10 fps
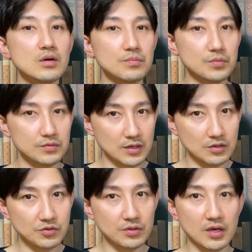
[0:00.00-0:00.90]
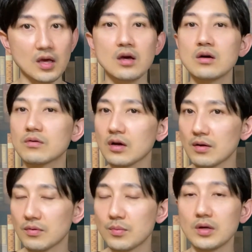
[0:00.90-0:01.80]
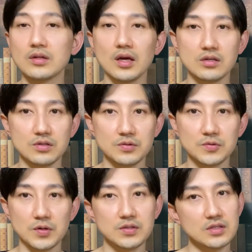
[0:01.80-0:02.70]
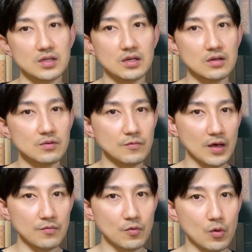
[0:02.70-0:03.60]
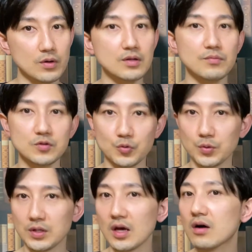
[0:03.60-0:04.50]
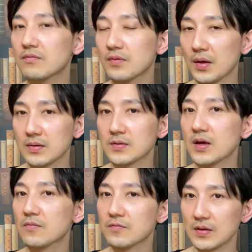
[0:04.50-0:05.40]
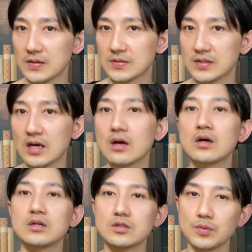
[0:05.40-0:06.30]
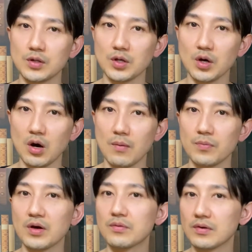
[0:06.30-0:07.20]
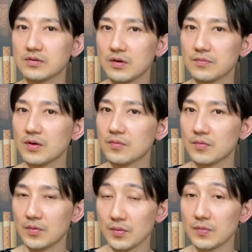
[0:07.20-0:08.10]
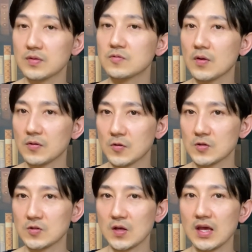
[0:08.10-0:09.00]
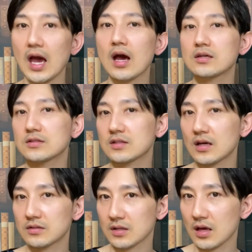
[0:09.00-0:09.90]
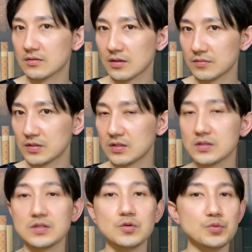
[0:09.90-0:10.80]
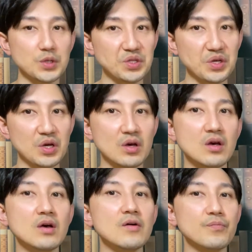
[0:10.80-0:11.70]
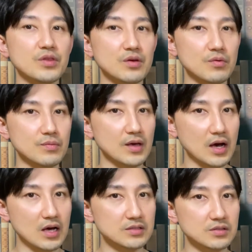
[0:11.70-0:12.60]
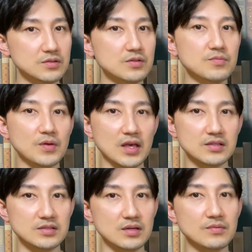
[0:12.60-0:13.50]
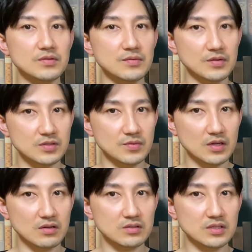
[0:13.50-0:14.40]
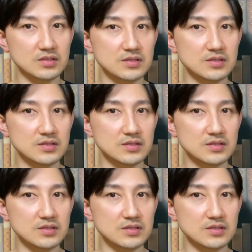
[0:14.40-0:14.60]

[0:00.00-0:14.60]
Potentially, government agencies could pay for the majority of healthcare fees, depending on the length of your Japanese residency and the healthcare services you need. You will be asked to pay some of the expenses.